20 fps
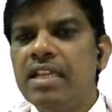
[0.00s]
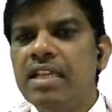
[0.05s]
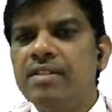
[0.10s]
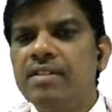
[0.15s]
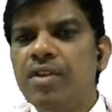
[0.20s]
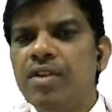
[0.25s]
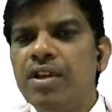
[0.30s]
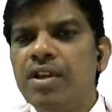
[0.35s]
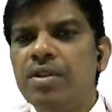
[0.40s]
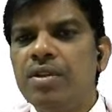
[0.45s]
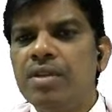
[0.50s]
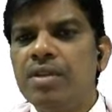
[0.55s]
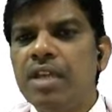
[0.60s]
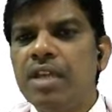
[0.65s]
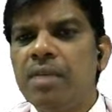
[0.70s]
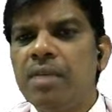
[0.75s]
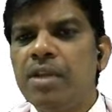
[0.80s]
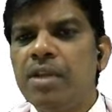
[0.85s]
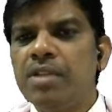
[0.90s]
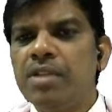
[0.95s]
going to
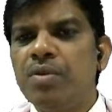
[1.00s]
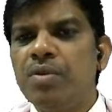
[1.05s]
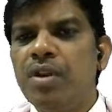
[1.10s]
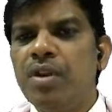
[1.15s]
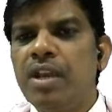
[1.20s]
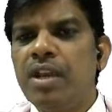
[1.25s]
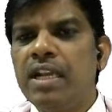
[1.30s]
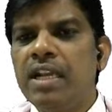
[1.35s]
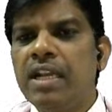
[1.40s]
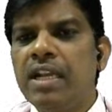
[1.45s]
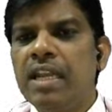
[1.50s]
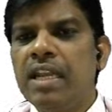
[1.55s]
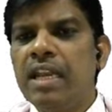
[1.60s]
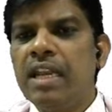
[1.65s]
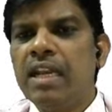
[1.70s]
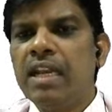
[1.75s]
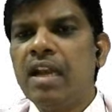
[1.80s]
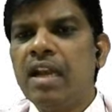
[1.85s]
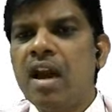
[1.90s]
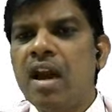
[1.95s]
take place only
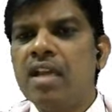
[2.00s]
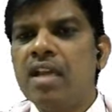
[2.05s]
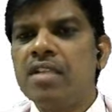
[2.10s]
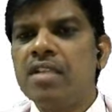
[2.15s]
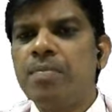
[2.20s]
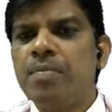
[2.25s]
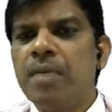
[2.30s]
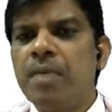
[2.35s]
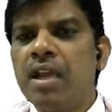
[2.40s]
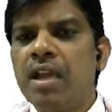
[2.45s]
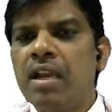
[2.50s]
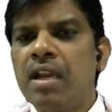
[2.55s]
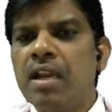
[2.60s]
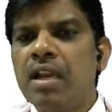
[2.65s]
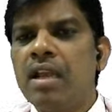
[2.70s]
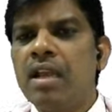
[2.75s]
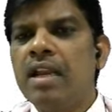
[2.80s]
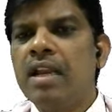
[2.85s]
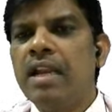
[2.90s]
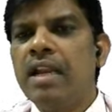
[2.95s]
10 cars per
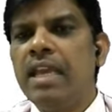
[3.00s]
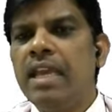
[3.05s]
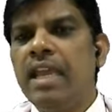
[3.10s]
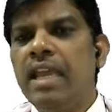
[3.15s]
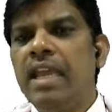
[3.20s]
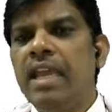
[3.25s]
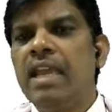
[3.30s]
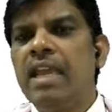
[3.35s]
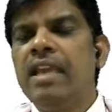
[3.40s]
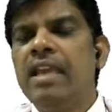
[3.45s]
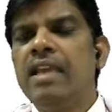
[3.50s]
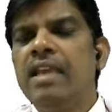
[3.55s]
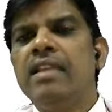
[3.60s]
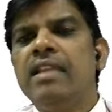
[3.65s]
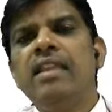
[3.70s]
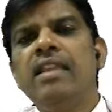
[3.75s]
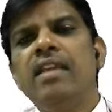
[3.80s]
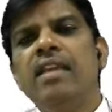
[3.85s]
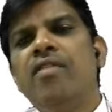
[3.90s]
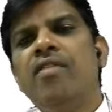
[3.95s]
day,
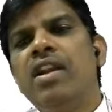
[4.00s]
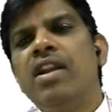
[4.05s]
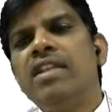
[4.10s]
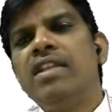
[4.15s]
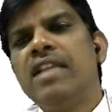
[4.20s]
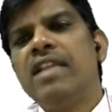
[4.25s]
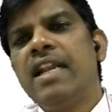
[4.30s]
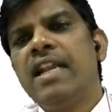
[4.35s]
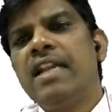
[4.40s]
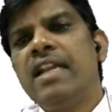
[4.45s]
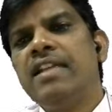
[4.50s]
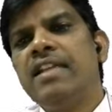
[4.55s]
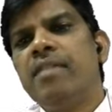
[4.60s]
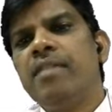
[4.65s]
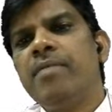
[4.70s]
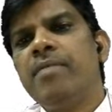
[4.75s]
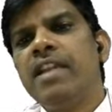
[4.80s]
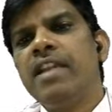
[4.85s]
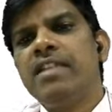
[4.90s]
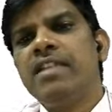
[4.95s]
then what is the rate
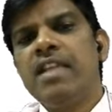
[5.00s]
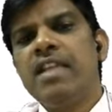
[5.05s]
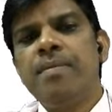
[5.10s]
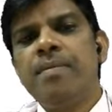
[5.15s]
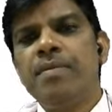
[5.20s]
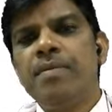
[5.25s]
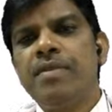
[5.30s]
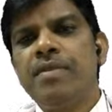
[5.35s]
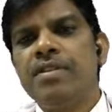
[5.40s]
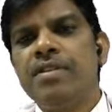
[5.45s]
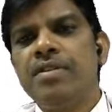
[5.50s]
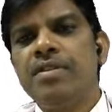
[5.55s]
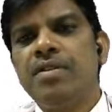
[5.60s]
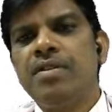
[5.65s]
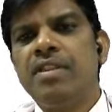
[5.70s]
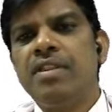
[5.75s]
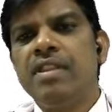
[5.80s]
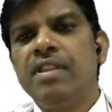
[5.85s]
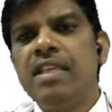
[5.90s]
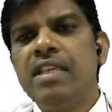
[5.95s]
determining step? So
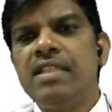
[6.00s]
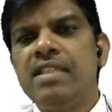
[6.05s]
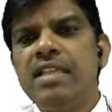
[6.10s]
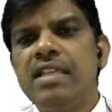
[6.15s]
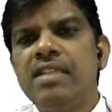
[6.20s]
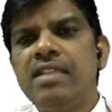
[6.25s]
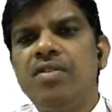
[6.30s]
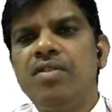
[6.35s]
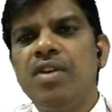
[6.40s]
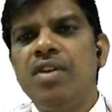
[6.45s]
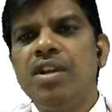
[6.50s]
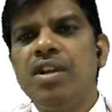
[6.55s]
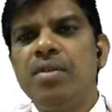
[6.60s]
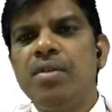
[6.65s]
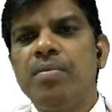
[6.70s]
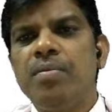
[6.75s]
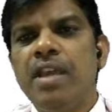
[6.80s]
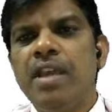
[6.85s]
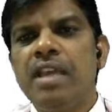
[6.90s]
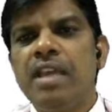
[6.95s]
this is going to
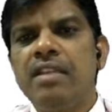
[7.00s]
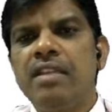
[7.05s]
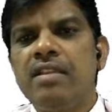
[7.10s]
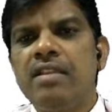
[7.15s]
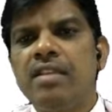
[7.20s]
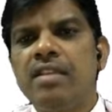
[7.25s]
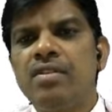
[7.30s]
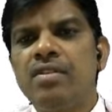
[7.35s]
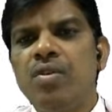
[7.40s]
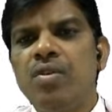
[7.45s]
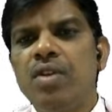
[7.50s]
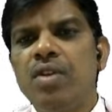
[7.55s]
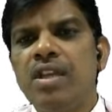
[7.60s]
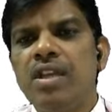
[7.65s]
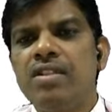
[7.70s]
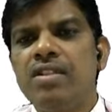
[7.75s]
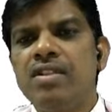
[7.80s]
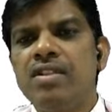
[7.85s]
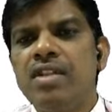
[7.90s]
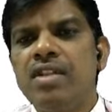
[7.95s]
be the
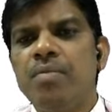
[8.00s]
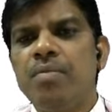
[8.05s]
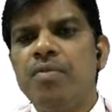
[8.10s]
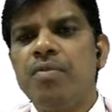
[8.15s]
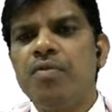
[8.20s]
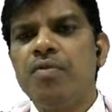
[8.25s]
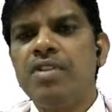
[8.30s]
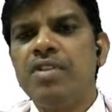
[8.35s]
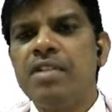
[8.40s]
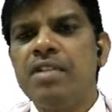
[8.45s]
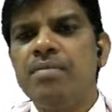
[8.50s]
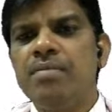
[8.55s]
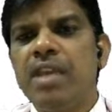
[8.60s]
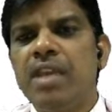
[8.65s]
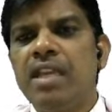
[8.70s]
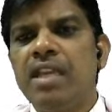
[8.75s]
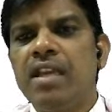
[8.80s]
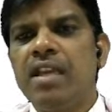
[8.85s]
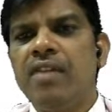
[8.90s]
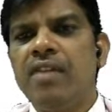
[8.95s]
slowest step, which is
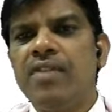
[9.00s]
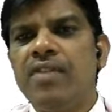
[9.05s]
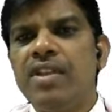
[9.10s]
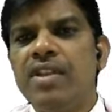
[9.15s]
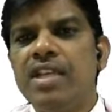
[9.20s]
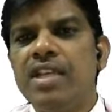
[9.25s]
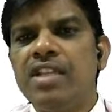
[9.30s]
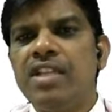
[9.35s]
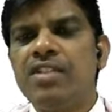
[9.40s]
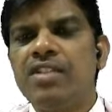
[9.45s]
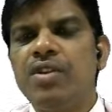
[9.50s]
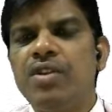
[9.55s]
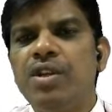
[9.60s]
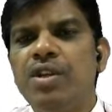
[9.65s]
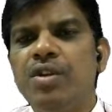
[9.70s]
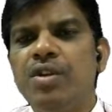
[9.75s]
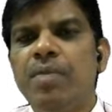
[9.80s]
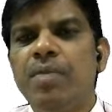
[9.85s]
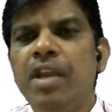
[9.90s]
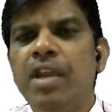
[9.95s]
making of engine is going to
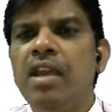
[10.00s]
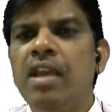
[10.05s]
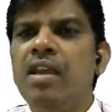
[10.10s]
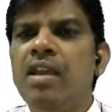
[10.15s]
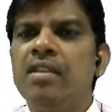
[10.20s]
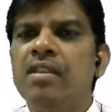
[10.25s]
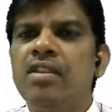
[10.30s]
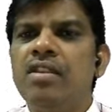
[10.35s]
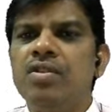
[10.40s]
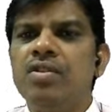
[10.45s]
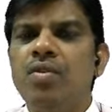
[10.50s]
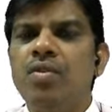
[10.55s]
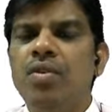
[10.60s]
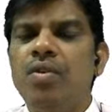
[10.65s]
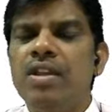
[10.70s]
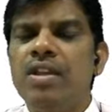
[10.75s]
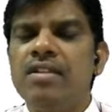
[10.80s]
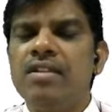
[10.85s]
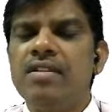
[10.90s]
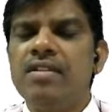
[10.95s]
be the
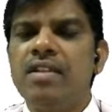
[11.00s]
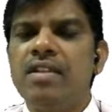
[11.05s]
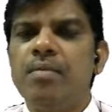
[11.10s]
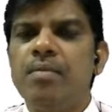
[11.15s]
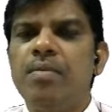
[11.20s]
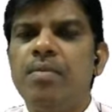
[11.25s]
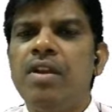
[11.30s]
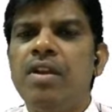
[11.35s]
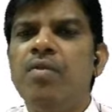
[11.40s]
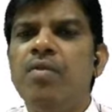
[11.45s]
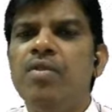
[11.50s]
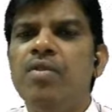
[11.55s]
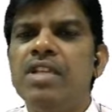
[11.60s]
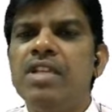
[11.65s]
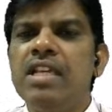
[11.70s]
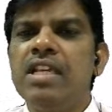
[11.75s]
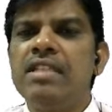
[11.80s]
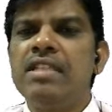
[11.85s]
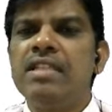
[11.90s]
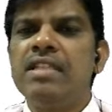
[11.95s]
slowest step, which
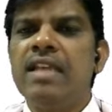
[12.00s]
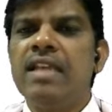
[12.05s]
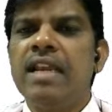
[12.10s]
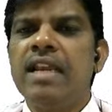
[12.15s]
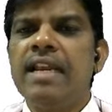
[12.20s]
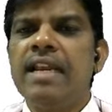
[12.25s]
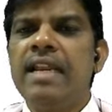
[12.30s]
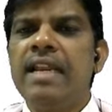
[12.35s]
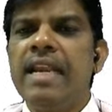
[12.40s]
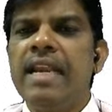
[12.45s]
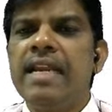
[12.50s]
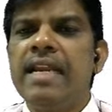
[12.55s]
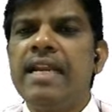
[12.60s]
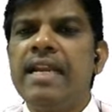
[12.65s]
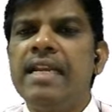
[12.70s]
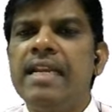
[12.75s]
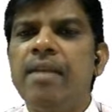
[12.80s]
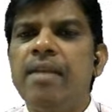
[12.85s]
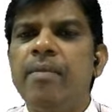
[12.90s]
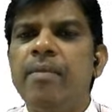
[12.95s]
is the rate
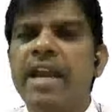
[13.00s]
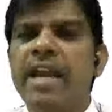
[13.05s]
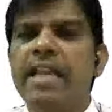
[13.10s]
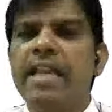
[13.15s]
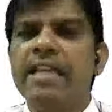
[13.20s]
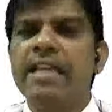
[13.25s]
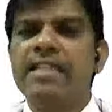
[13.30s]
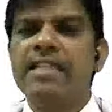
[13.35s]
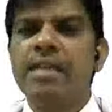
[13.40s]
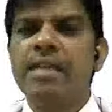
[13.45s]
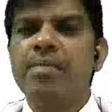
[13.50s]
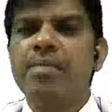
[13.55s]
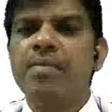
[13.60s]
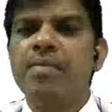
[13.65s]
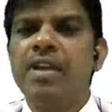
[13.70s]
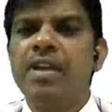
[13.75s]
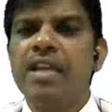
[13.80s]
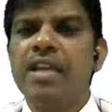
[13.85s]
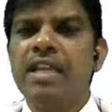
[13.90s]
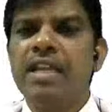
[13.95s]
determining step
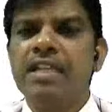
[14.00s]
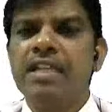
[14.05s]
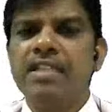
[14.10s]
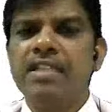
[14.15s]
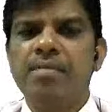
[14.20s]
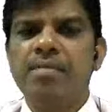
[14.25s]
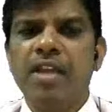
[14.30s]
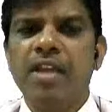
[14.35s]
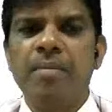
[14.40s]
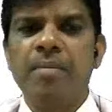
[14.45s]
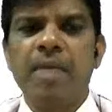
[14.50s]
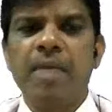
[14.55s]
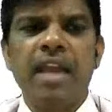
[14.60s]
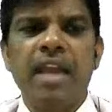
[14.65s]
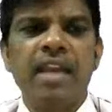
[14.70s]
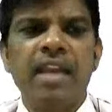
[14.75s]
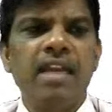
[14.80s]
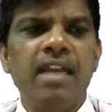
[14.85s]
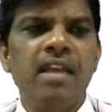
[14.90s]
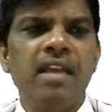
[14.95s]
in a similar
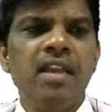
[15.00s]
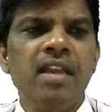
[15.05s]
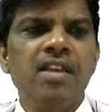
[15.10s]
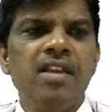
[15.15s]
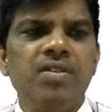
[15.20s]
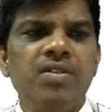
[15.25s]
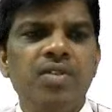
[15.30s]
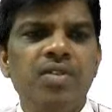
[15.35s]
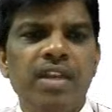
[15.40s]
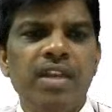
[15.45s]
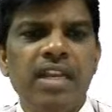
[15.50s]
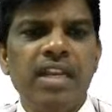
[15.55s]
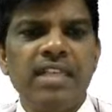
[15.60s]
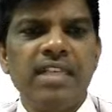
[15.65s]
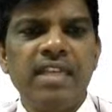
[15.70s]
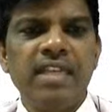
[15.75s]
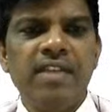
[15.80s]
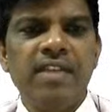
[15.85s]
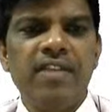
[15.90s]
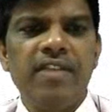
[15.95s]
manner. So in
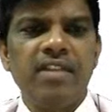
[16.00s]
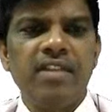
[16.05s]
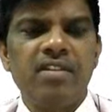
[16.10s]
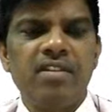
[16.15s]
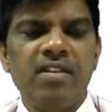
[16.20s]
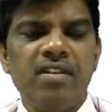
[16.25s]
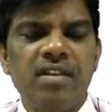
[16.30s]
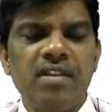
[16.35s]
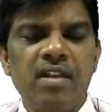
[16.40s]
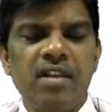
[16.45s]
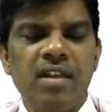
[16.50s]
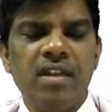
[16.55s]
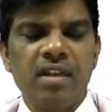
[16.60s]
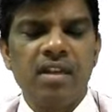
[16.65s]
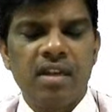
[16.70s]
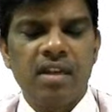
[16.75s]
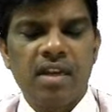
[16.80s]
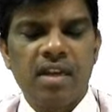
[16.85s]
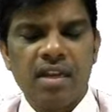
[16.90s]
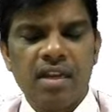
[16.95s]

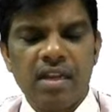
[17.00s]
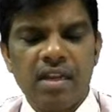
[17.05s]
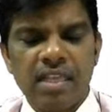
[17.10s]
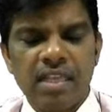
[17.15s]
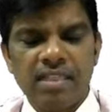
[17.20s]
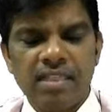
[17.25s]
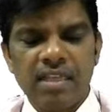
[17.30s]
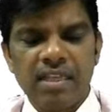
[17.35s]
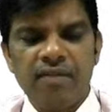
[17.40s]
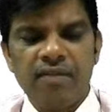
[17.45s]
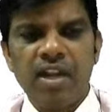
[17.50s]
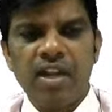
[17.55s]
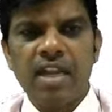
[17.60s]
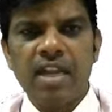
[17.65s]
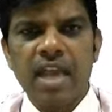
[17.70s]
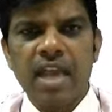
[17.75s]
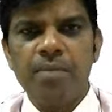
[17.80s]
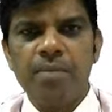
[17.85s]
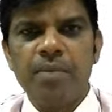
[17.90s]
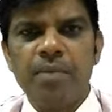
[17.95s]
SN1
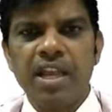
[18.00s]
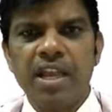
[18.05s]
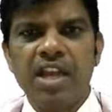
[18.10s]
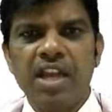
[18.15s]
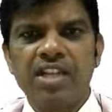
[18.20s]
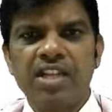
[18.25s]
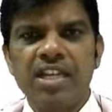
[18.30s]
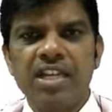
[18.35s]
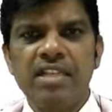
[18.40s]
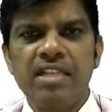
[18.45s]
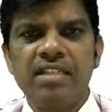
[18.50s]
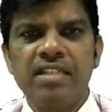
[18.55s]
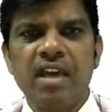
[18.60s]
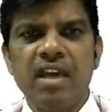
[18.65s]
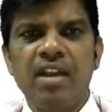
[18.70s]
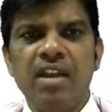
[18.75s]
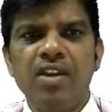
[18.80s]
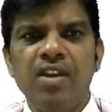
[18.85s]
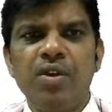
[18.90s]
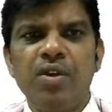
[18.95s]
type reactions are
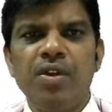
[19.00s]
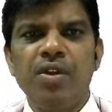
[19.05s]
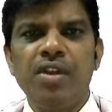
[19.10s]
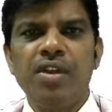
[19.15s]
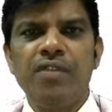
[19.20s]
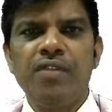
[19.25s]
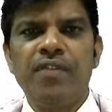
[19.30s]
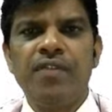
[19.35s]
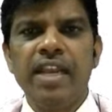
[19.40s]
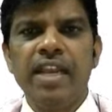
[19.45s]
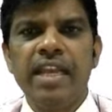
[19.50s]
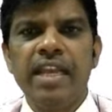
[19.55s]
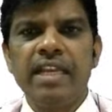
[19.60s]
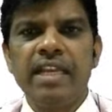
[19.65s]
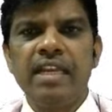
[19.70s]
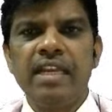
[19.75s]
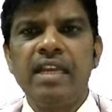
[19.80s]
nucleophilic.